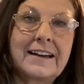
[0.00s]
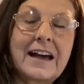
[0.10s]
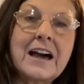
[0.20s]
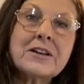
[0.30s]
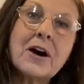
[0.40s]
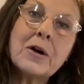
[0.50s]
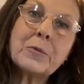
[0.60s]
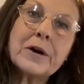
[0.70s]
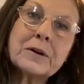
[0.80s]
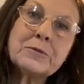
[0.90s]
Hi y'all,
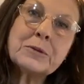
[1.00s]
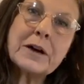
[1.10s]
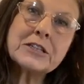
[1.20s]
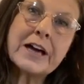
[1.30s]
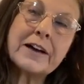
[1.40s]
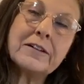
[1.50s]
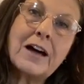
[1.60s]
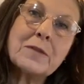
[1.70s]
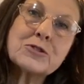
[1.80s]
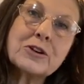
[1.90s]
welcome to my channel.
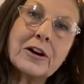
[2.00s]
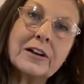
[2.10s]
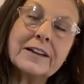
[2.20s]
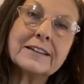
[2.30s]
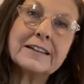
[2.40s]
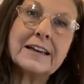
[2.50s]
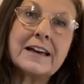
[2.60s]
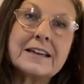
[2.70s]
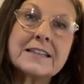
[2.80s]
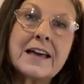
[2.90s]
I'm Charlotte.
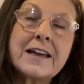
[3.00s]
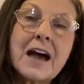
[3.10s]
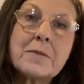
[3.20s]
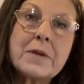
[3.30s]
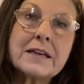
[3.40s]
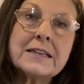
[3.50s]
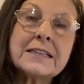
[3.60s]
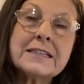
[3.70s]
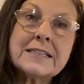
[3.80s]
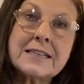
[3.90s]
Today I'm
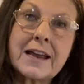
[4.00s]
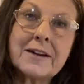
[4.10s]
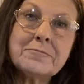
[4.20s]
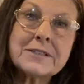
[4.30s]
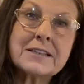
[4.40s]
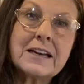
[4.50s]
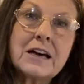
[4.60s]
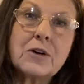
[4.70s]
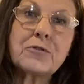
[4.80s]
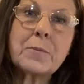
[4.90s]
making stamps
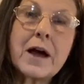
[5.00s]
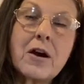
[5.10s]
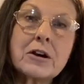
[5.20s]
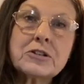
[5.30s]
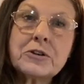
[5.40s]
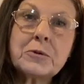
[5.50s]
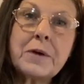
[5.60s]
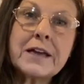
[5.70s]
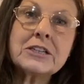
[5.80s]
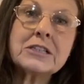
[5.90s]
for my art journal
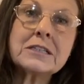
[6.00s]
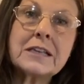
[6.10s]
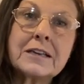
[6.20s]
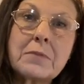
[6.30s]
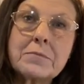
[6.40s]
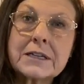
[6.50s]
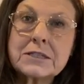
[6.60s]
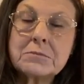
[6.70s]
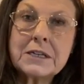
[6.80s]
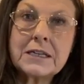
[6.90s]
pages and my mixed
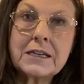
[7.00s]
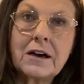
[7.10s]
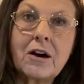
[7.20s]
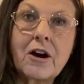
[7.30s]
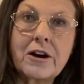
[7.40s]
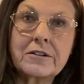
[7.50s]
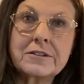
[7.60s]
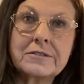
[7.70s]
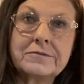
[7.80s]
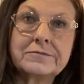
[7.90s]
media art.
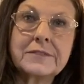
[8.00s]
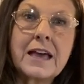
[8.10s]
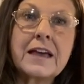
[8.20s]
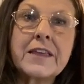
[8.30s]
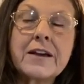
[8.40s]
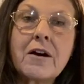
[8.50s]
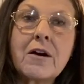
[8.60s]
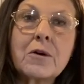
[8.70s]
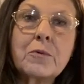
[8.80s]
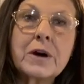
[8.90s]
They
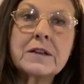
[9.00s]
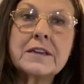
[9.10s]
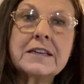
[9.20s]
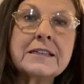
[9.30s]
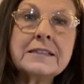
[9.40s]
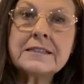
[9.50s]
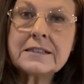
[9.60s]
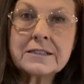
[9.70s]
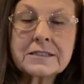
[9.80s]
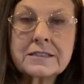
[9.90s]
are one of the
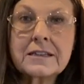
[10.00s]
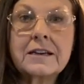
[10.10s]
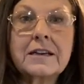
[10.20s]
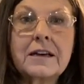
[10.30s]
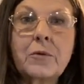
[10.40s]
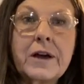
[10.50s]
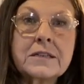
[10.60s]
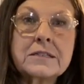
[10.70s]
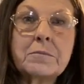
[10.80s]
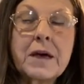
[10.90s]
easiest ways
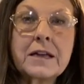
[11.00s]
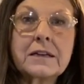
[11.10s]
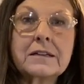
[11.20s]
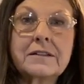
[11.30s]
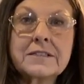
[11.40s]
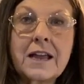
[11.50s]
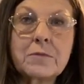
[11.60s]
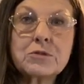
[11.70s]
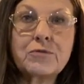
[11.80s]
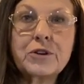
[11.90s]
to make stamps
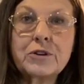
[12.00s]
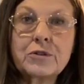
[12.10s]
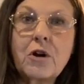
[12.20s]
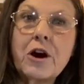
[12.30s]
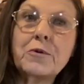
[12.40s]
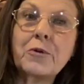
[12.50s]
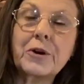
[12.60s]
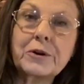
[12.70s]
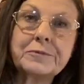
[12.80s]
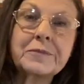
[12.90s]
for your
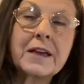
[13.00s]
artwork.